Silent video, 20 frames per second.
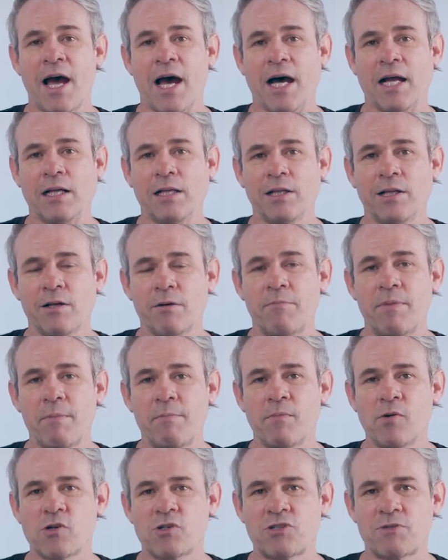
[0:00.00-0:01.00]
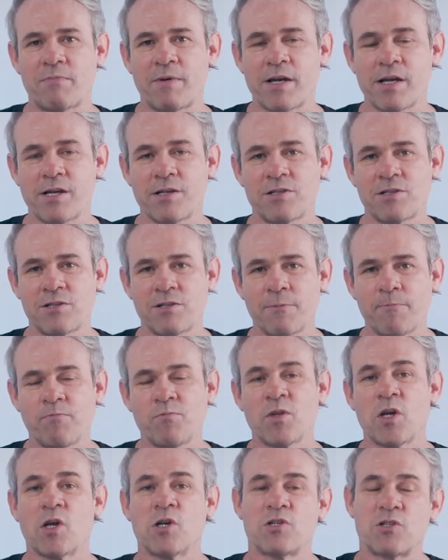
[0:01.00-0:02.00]
a little bit more space
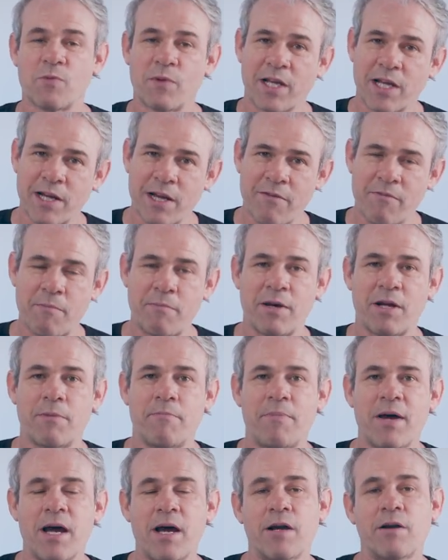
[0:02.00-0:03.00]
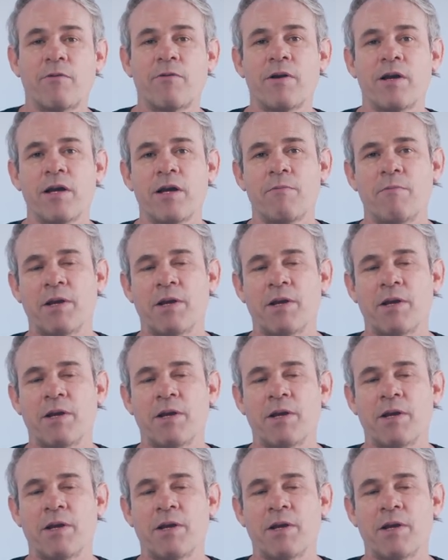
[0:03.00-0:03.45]
so we can have a better battery,